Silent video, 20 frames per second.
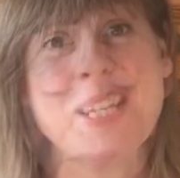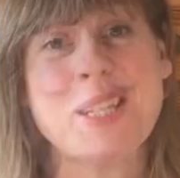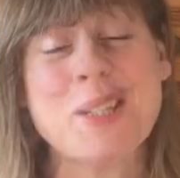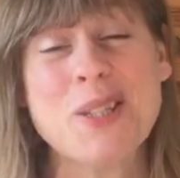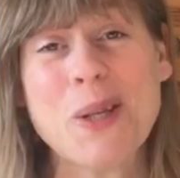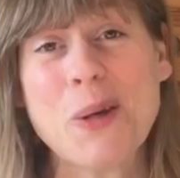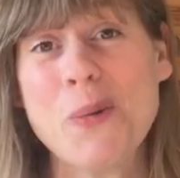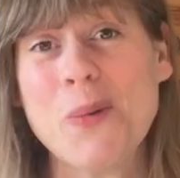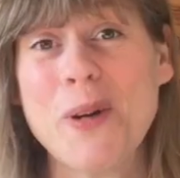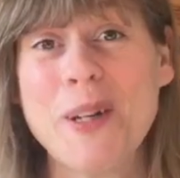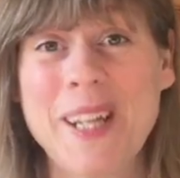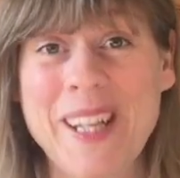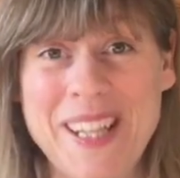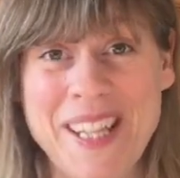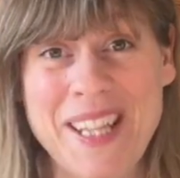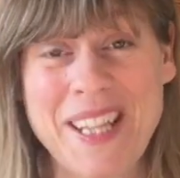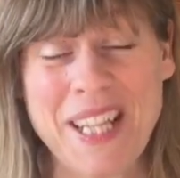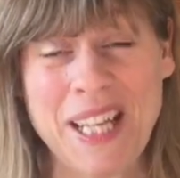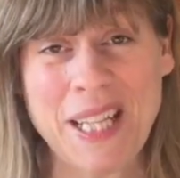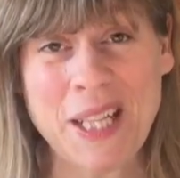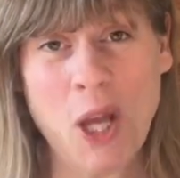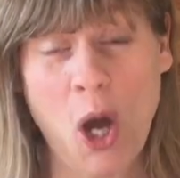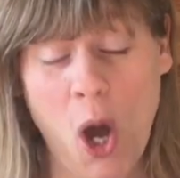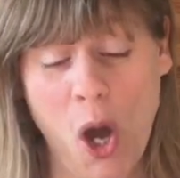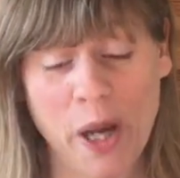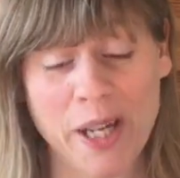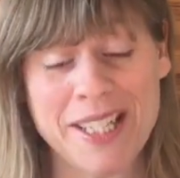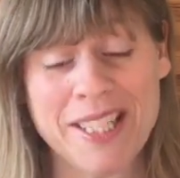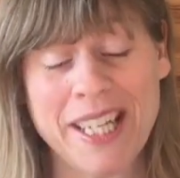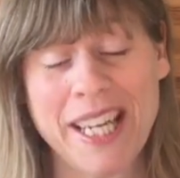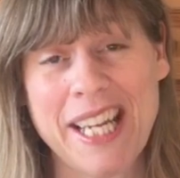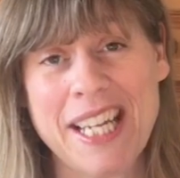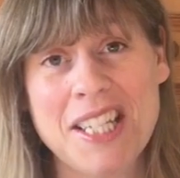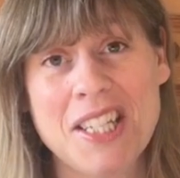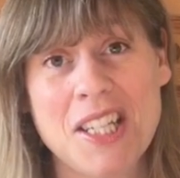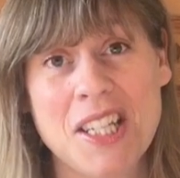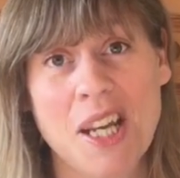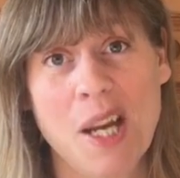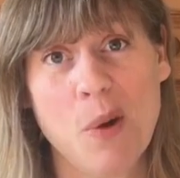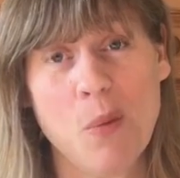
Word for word: So one other thing that I did,